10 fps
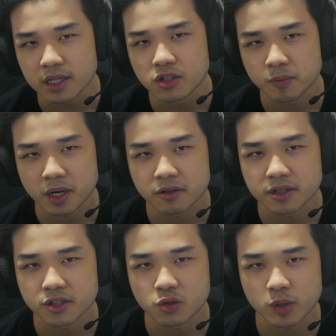leads no matter the
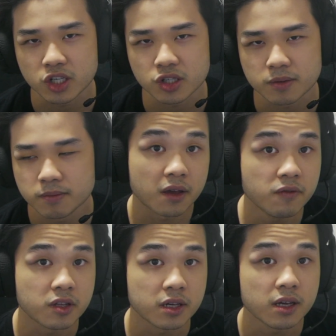situation.
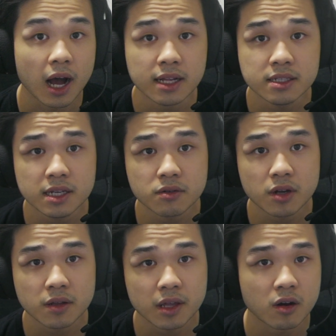Thankfully, I'd say they're
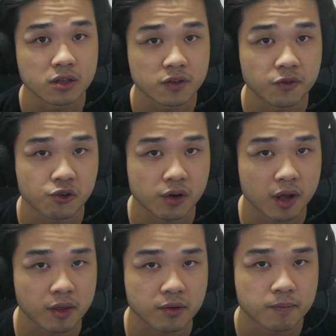not that hard to figure out
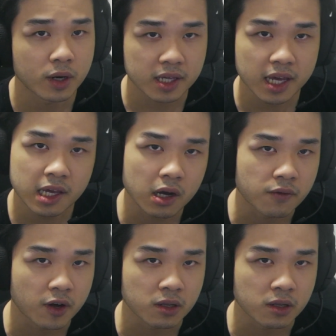either. When ganking on